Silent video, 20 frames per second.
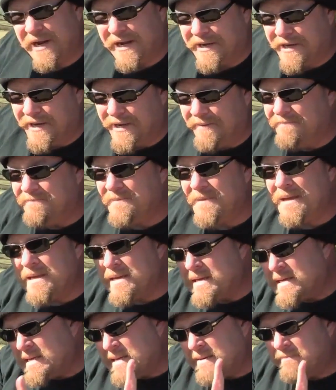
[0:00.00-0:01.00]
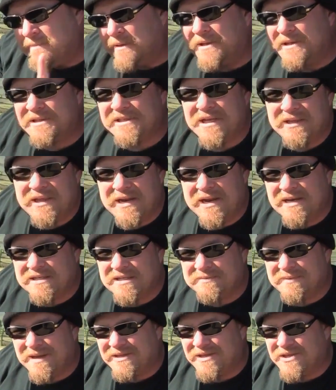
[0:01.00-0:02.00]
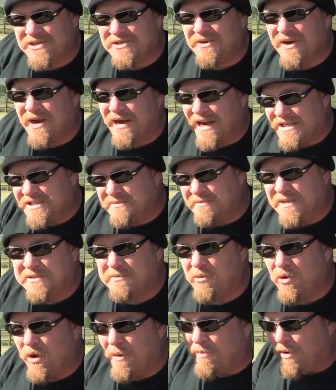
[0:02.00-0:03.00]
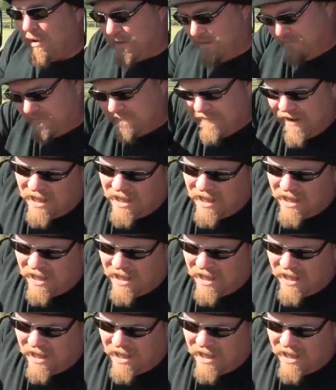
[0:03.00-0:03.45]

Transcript: pretty good. But there's something else about this truck, and it's much more important.